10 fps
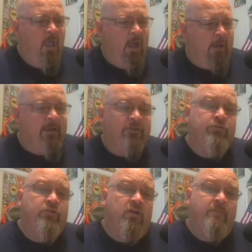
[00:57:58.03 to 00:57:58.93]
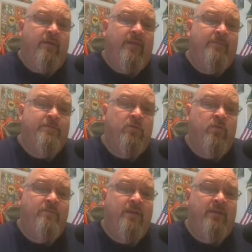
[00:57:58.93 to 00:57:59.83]
I'm not sure who's all going to be on that episode
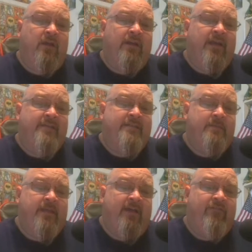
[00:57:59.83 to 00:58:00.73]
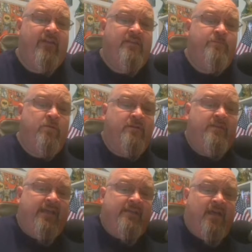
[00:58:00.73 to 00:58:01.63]
with me. A lot of guys seem to have things booked
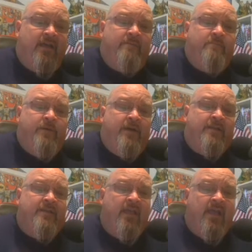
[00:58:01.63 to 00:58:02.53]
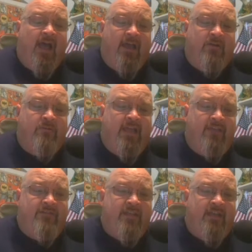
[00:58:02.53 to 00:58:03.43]
that time, but I know
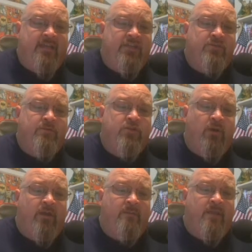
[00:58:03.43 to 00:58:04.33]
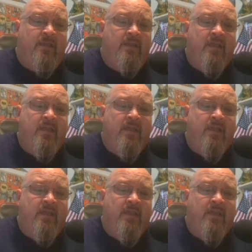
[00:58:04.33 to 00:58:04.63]
Dave said he should be joining me,